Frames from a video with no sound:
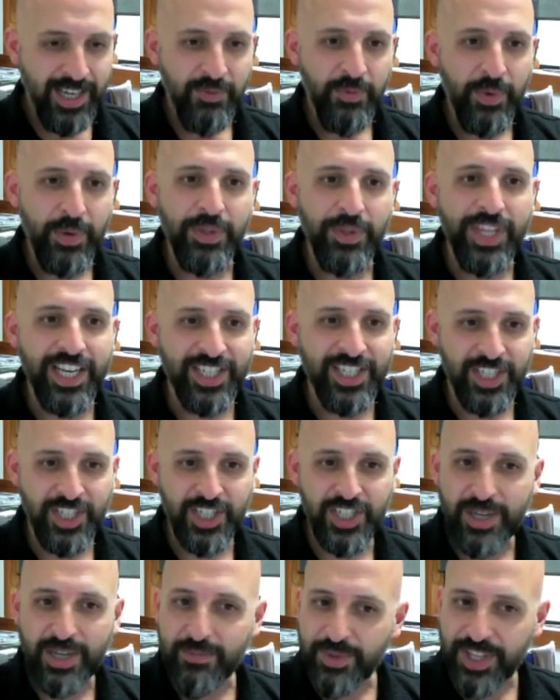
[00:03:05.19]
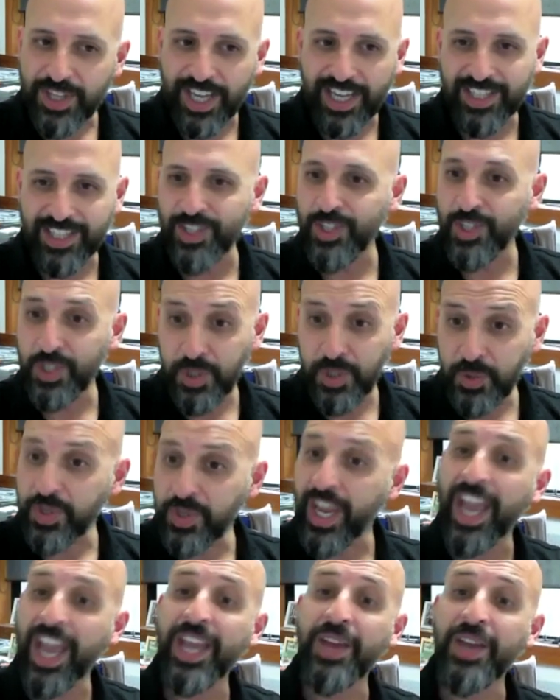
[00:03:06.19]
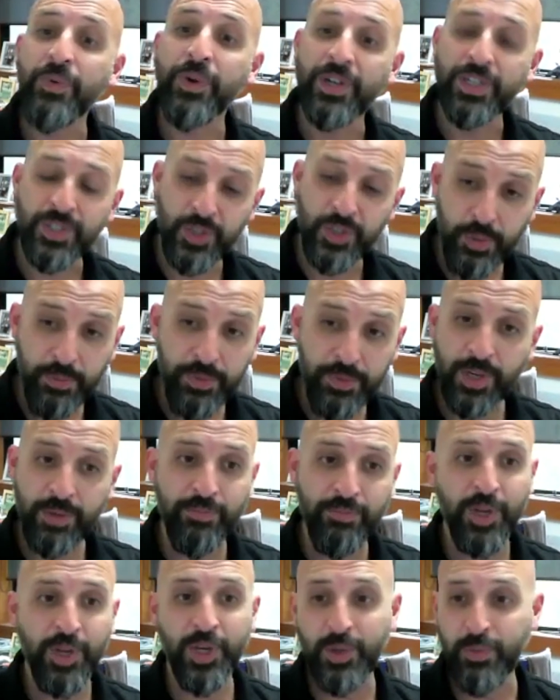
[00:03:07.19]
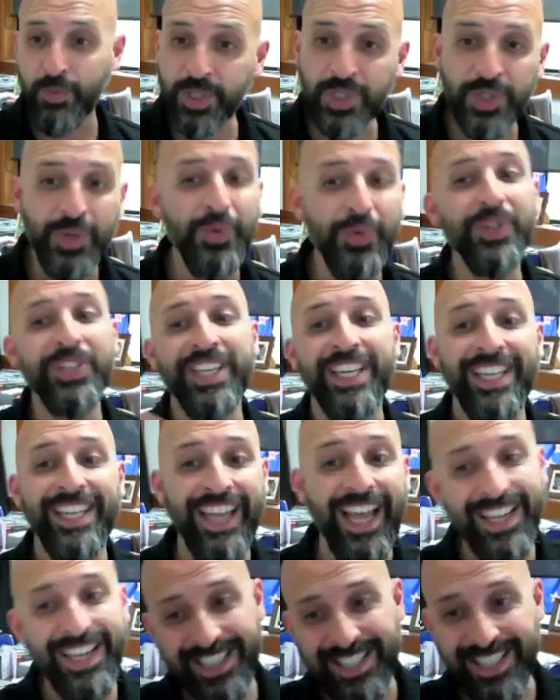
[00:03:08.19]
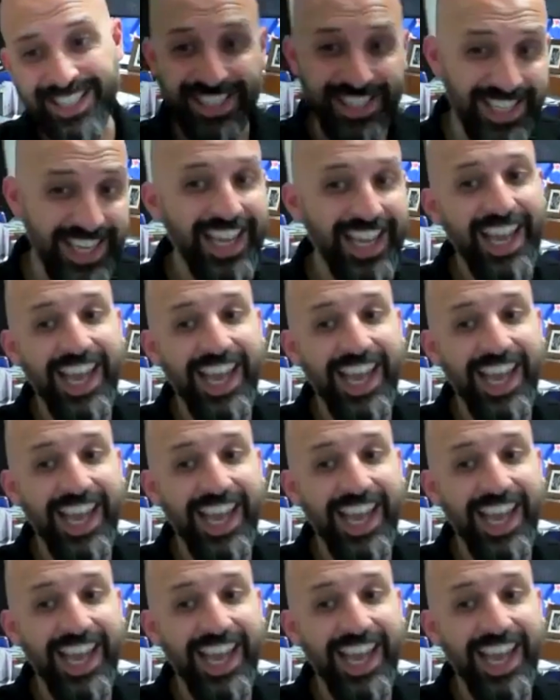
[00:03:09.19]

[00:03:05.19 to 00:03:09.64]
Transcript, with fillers: We would then ship that to the UK where a supercomputer would do all the analysis